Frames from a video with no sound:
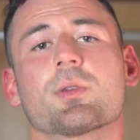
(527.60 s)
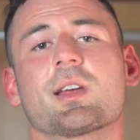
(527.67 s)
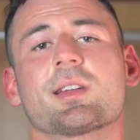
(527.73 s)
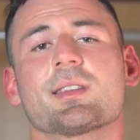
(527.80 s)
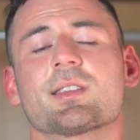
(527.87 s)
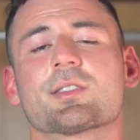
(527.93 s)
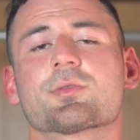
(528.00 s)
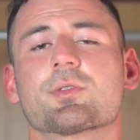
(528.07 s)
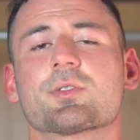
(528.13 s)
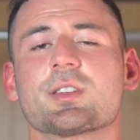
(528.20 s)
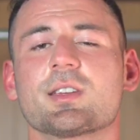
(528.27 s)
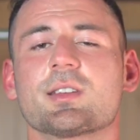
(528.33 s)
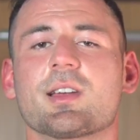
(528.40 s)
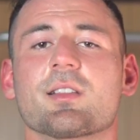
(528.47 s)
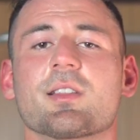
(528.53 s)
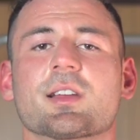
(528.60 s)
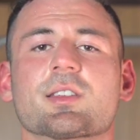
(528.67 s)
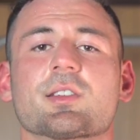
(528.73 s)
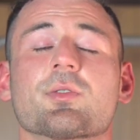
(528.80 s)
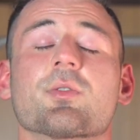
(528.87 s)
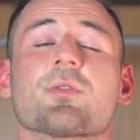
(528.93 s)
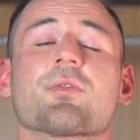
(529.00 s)
I did this routine, I like
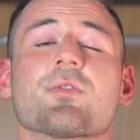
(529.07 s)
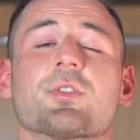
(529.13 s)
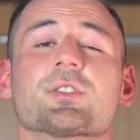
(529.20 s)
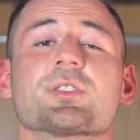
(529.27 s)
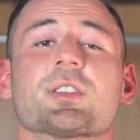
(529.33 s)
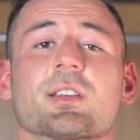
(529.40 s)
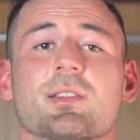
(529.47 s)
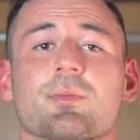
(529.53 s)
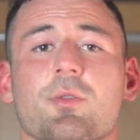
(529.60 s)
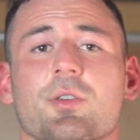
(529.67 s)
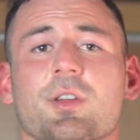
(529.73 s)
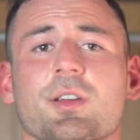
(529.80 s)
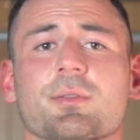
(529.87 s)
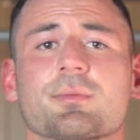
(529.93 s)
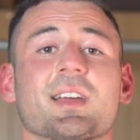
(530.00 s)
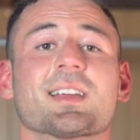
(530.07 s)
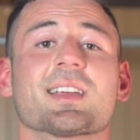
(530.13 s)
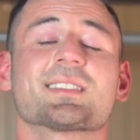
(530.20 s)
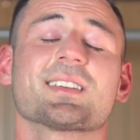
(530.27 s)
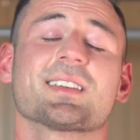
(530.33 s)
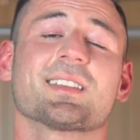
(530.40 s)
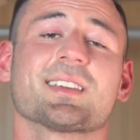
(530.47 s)
to do it first thing in the morning. Like I
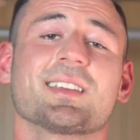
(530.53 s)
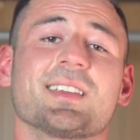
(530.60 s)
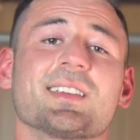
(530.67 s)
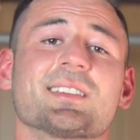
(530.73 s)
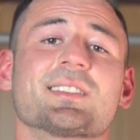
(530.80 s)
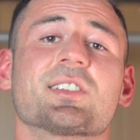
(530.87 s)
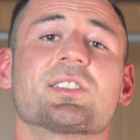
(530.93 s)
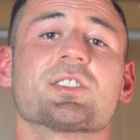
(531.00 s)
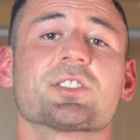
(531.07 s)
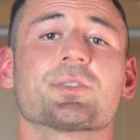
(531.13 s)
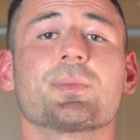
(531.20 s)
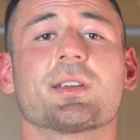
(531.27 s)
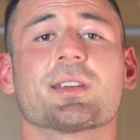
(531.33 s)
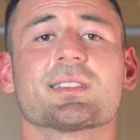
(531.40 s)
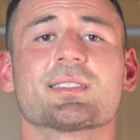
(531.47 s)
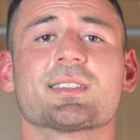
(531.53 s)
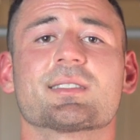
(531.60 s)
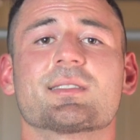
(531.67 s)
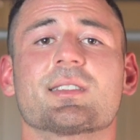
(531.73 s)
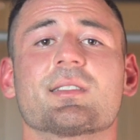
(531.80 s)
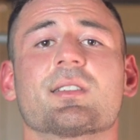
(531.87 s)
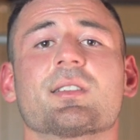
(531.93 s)
said, the key is to just be
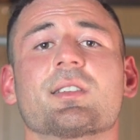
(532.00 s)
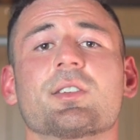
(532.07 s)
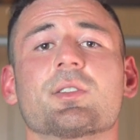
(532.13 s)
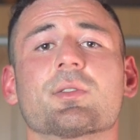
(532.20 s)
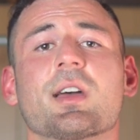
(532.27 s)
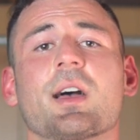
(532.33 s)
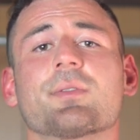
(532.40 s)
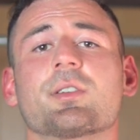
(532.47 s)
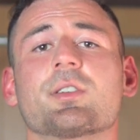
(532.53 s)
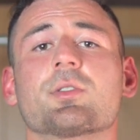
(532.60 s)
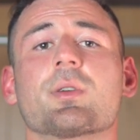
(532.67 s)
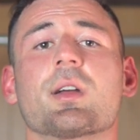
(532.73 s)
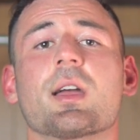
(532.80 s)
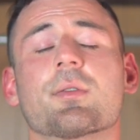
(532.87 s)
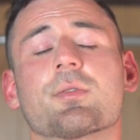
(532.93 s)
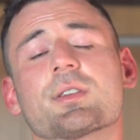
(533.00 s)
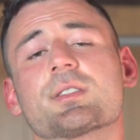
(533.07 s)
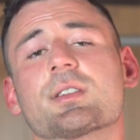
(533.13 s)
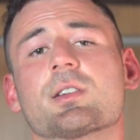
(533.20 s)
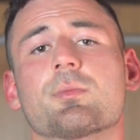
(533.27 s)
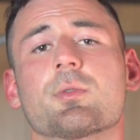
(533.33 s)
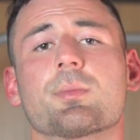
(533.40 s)
consistent. You don't have to do every
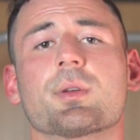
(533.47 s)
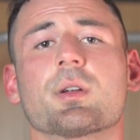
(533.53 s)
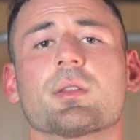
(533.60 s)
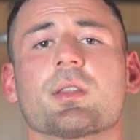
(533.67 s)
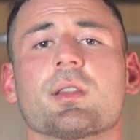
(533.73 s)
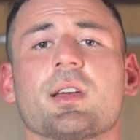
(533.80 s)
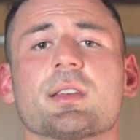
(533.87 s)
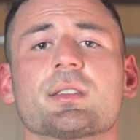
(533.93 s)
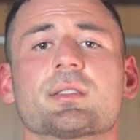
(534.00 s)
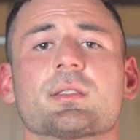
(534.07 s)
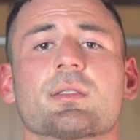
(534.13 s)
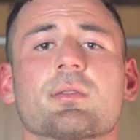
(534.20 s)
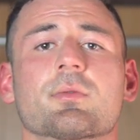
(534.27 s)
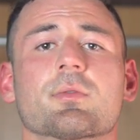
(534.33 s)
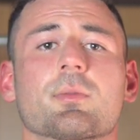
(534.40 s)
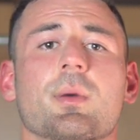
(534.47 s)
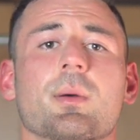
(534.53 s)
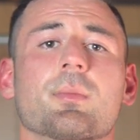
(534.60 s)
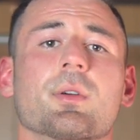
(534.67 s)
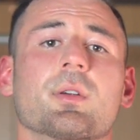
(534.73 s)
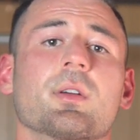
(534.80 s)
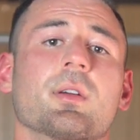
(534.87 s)
single movement on the list.
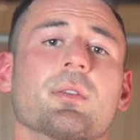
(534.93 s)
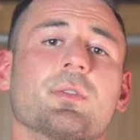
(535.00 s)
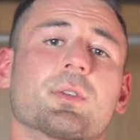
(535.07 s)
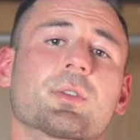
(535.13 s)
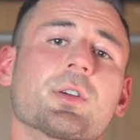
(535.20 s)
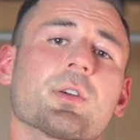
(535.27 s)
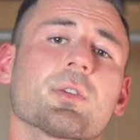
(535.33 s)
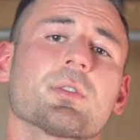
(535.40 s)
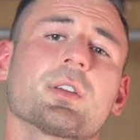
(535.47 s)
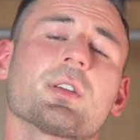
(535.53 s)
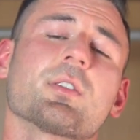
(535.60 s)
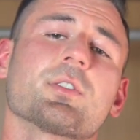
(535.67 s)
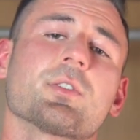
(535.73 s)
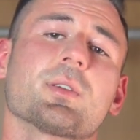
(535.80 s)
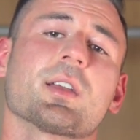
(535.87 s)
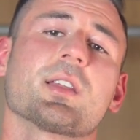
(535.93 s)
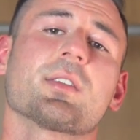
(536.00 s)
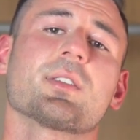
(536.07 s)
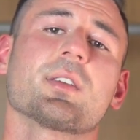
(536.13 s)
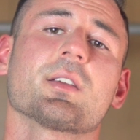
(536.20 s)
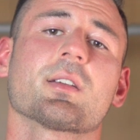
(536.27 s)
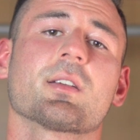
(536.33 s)
Remember, if you currently aren't doing
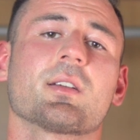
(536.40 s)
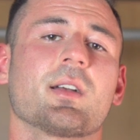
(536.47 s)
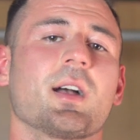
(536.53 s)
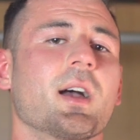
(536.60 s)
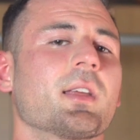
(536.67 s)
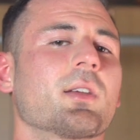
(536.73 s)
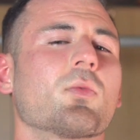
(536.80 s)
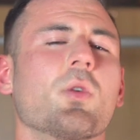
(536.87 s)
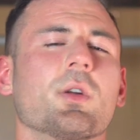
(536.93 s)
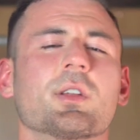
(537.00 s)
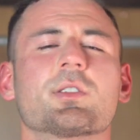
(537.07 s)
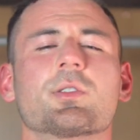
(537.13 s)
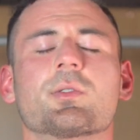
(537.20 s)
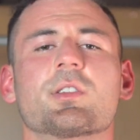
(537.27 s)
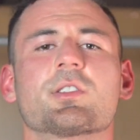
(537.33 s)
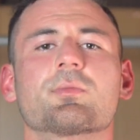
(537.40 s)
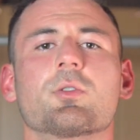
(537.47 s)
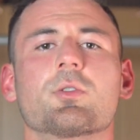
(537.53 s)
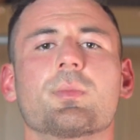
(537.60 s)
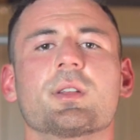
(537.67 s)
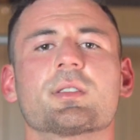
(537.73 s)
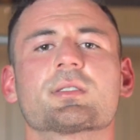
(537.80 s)
anything, adding 1 to 2 of these
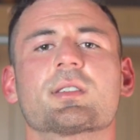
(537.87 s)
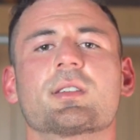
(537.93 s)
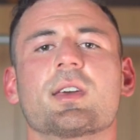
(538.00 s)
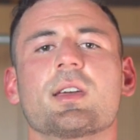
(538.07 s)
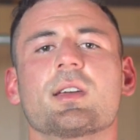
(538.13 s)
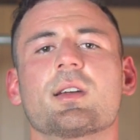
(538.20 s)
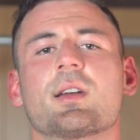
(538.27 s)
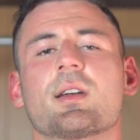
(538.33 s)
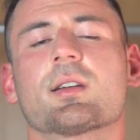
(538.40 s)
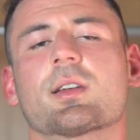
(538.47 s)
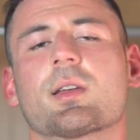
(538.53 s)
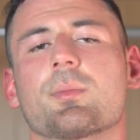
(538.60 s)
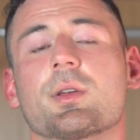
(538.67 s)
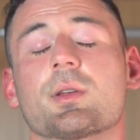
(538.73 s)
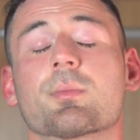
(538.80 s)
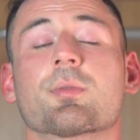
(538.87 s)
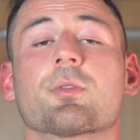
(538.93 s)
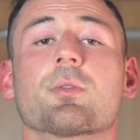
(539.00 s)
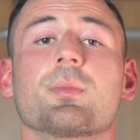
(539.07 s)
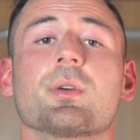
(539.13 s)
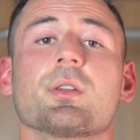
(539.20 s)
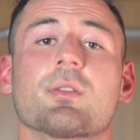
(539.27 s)
movements today can be an
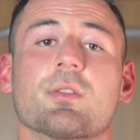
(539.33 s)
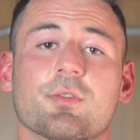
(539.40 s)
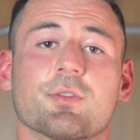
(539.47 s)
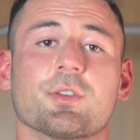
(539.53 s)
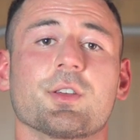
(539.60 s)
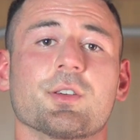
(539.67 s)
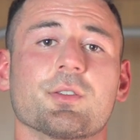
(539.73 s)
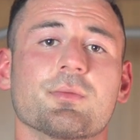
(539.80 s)
improvement for you.